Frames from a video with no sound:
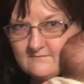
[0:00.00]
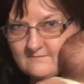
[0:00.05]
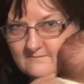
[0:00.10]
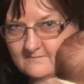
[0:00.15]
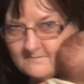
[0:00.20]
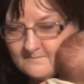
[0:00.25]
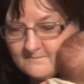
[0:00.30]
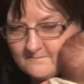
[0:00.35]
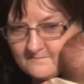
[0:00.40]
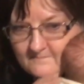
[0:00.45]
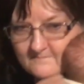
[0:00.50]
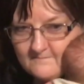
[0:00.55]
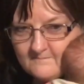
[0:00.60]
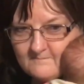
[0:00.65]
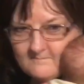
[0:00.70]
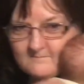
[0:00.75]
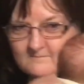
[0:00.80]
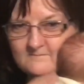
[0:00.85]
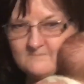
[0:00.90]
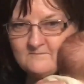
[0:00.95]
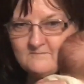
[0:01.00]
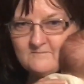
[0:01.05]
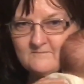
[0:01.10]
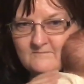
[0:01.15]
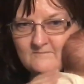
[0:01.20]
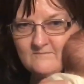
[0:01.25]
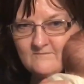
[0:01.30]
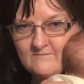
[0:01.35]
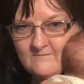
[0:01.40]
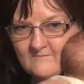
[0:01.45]
Who is Josh?
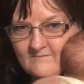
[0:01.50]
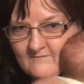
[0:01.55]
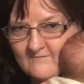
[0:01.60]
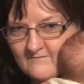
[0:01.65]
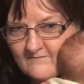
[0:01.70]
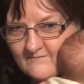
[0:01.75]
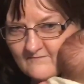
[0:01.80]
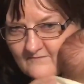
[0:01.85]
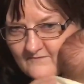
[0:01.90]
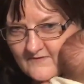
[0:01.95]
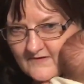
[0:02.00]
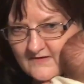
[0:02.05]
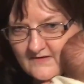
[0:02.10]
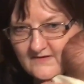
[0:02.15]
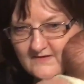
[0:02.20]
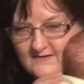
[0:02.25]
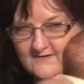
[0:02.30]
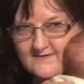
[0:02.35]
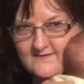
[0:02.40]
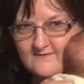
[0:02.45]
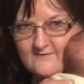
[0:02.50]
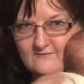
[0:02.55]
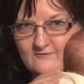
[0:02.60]
He's